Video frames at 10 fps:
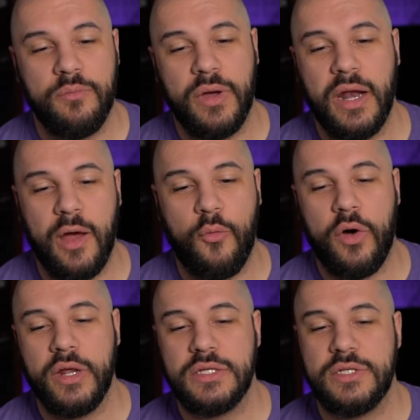But I
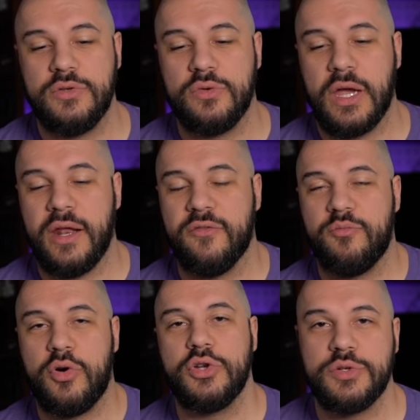wanted to kind of
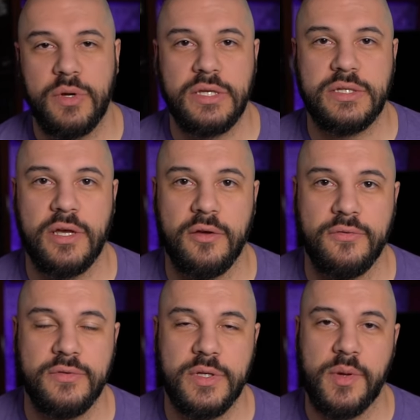push
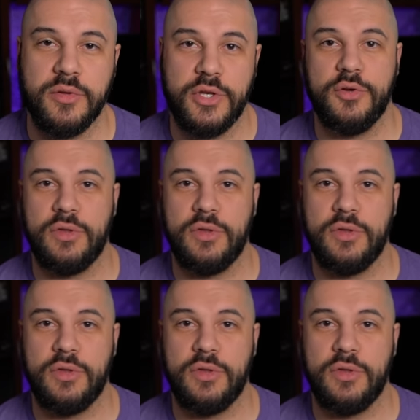myself to be able to do